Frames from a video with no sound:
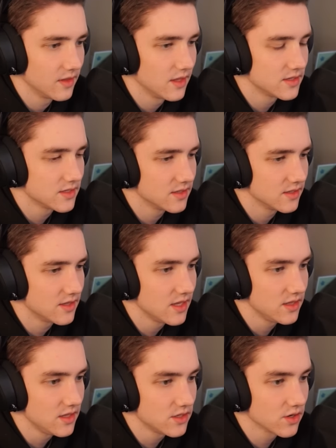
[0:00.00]
Is
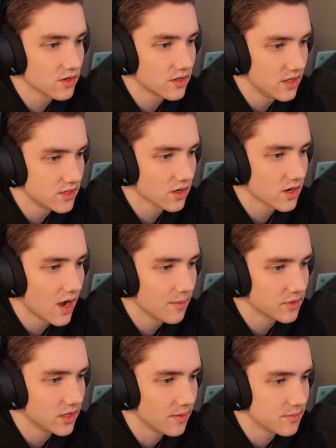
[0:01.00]
the, these are these are
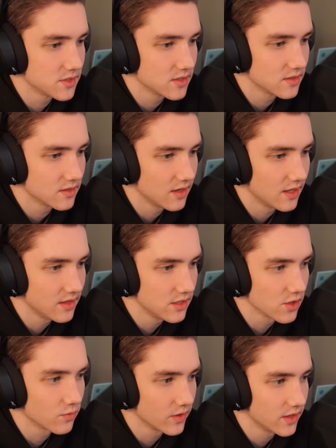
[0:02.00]
comp clips, and these
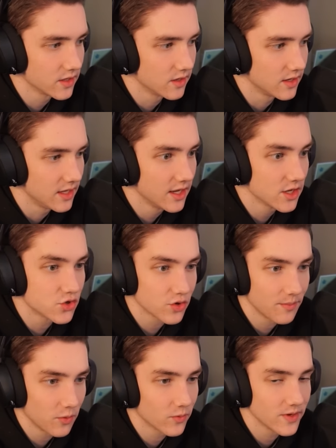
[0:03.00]
are really good. He had a
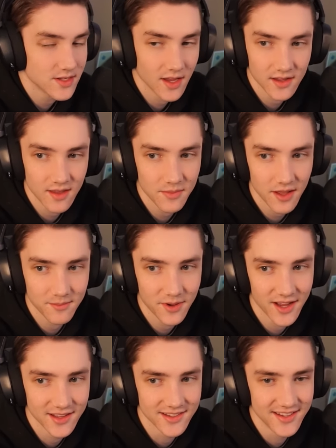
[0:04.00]
triple reset. Keep that in
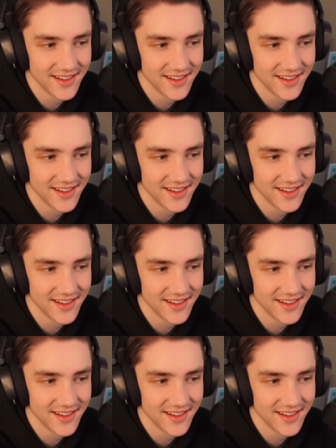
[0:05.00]
mind.